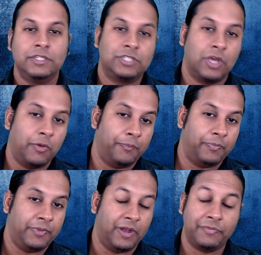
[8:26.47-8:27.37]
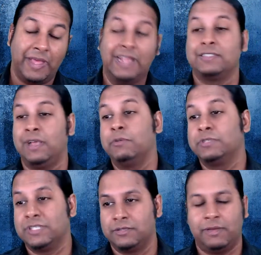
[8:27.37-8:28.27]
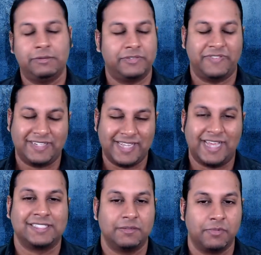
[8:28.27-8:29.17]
So, that was a fantastic